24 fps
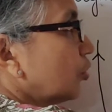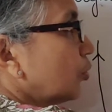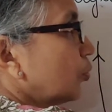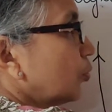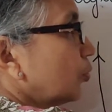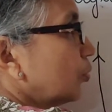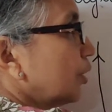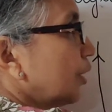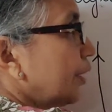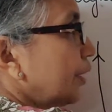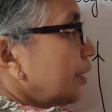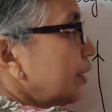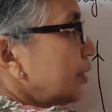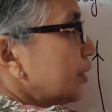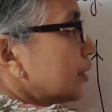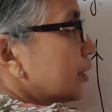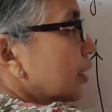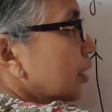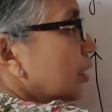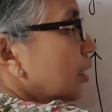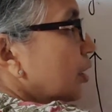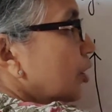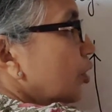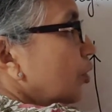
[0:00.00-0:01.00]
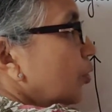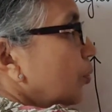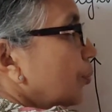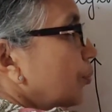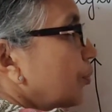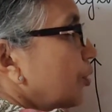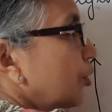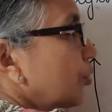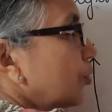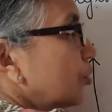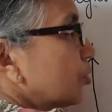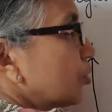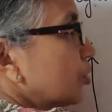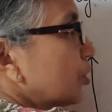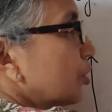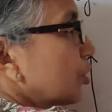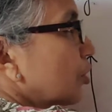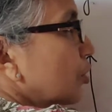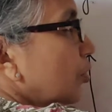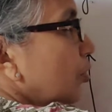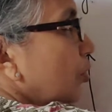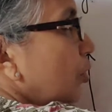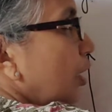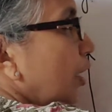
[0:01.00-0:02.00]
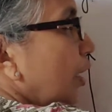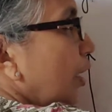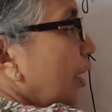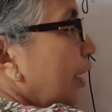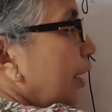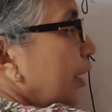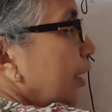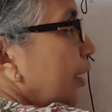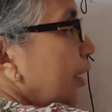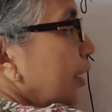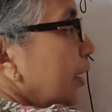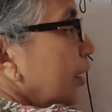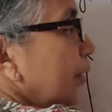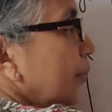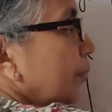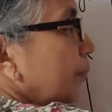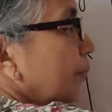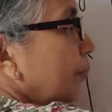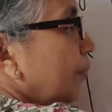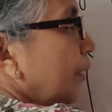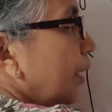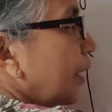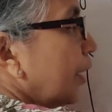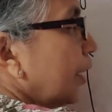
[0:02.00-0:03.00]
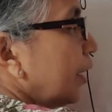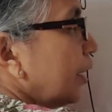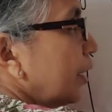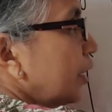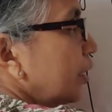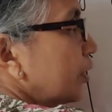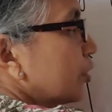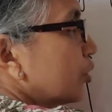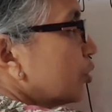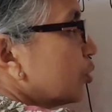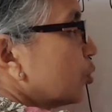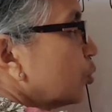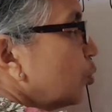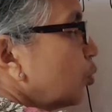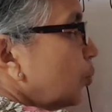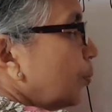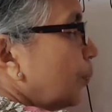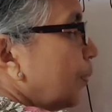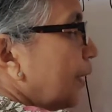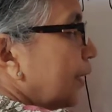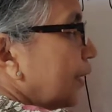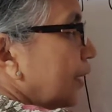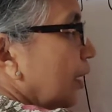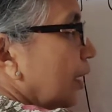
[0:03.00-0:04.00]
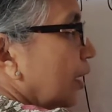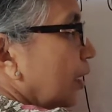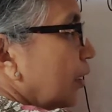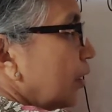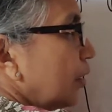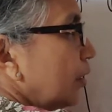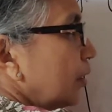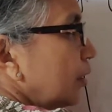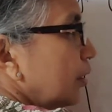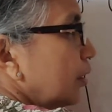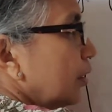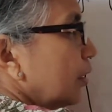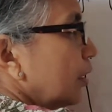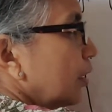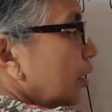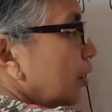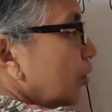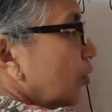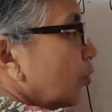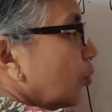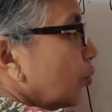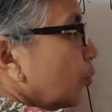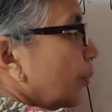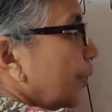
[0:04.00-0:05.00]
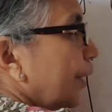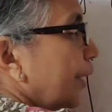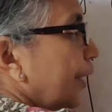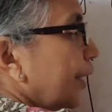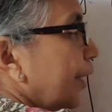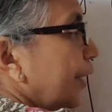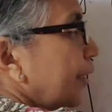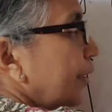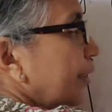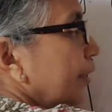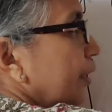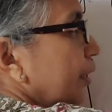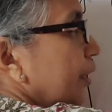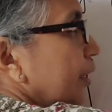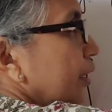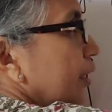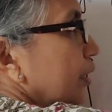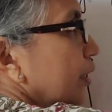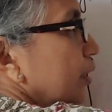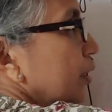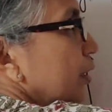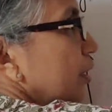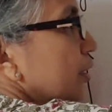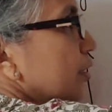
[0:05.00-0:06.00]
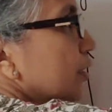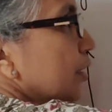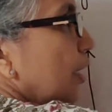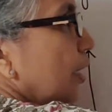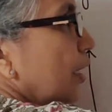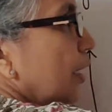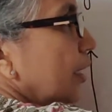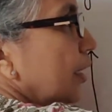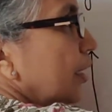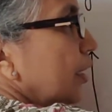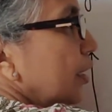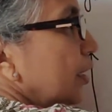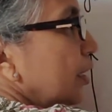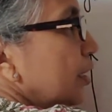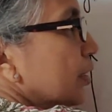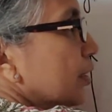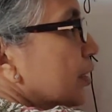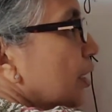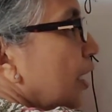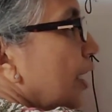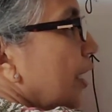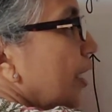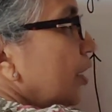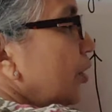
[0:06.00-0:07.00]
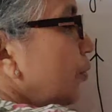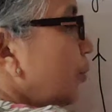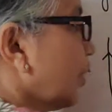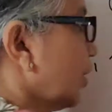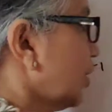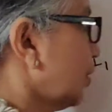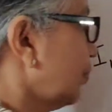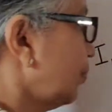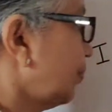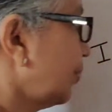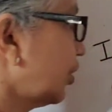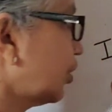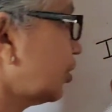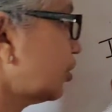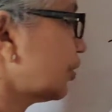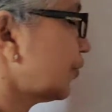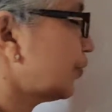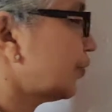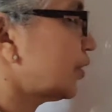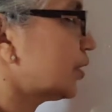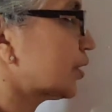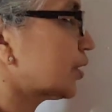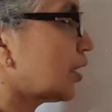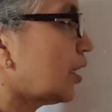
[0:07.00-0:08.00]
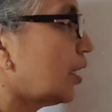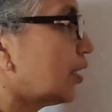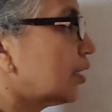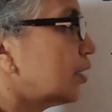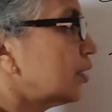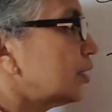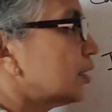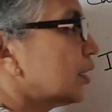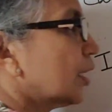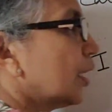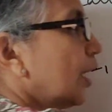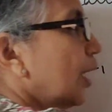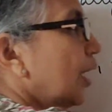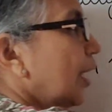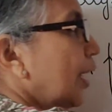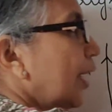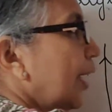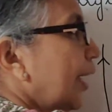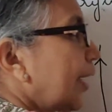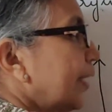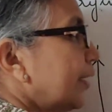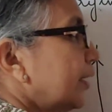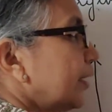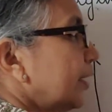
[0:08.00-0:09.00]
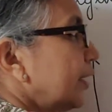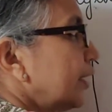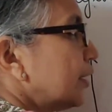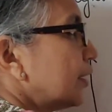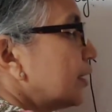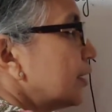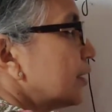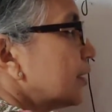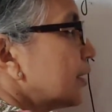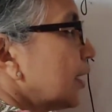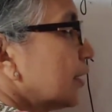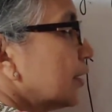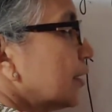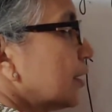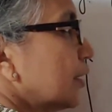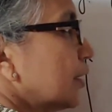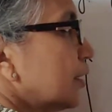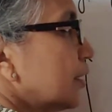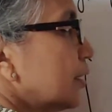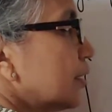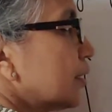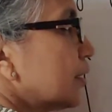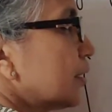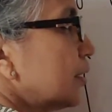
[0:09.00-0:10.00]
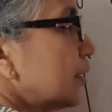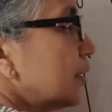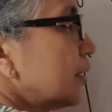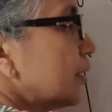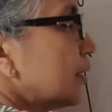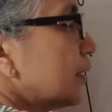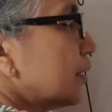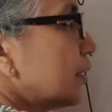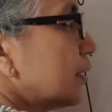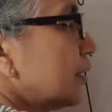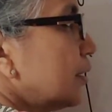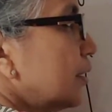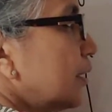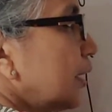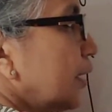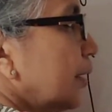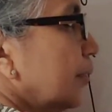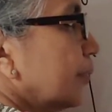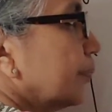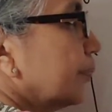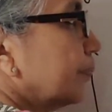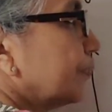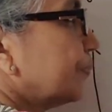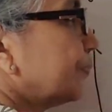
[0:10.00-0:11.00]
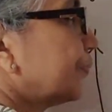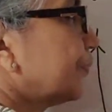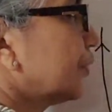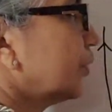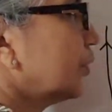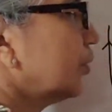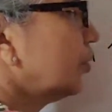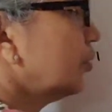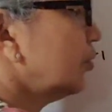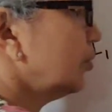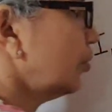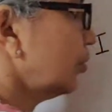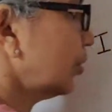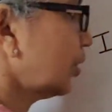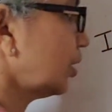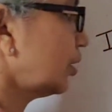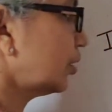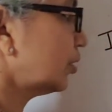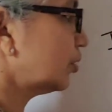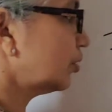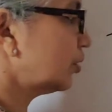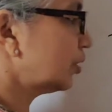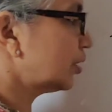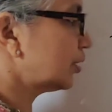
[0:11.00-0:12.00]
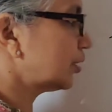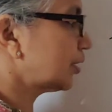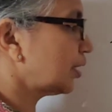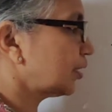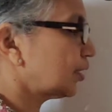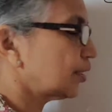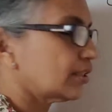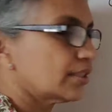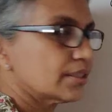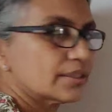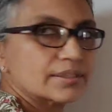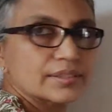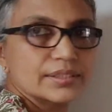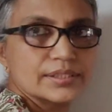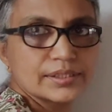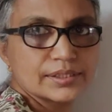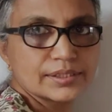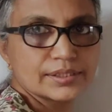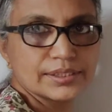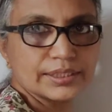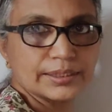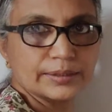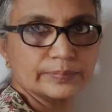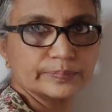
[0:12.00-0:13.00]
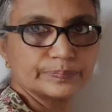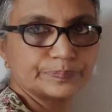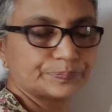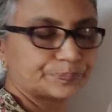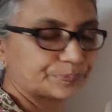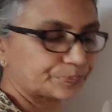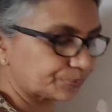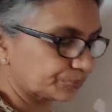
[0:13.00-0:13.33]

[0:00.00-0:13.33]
law is mu 0 I by 2 pi r, where this I is I1 because of this current and it is at a distance d. Okay, so it is at a distance d.